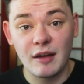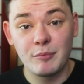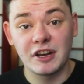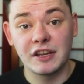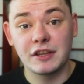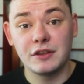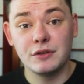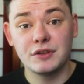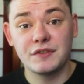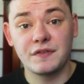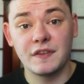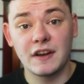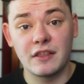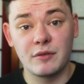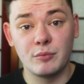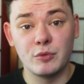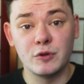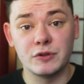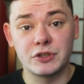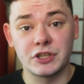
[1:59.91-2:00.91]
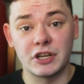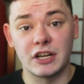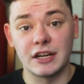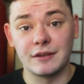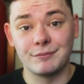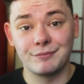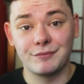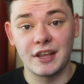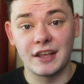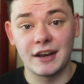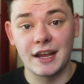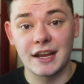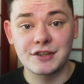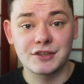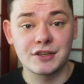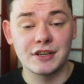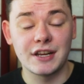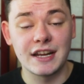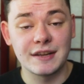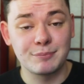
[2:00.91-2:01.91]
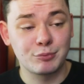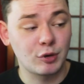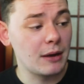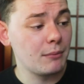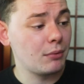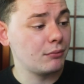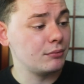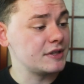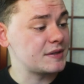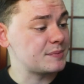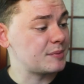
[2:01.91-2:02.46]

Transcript: I've been a huge fan of the Moonshine, and actually I probably